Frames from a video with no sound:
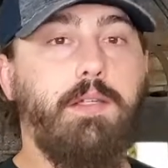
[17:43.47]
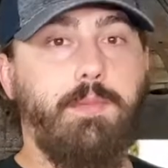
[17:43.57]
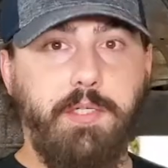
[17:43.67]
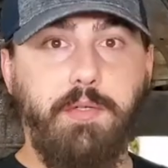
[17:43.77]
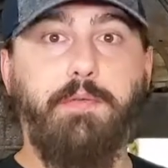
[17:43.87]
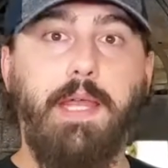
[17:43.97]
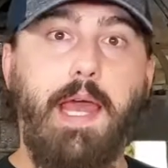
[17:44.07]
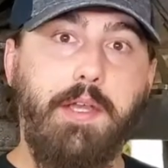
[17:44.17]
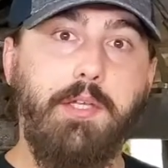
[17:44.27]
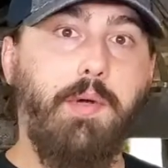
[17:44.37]
especially for the
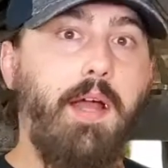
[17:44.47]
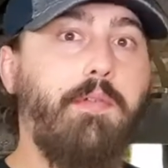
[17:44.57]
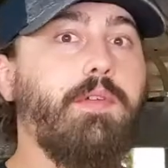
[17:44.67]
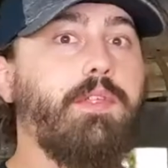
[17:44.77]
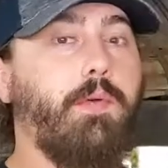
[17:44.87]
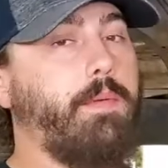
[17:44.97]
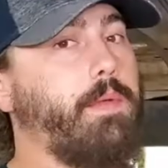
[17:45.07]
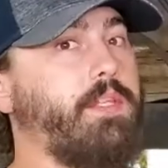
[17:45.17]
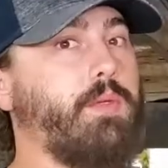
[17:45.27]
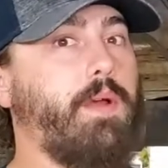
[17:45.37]
added travel, is going to
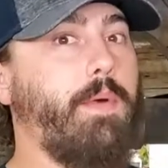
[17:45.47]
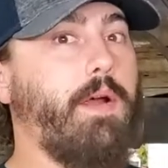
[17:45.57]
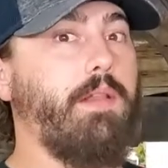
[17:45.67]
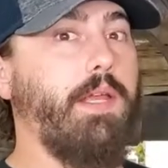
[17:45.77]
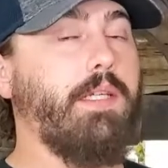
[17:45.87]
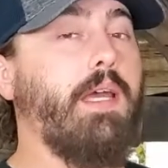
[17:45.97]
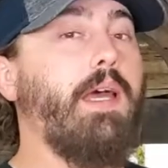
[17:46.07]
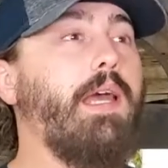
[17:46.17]
be the sway bar links.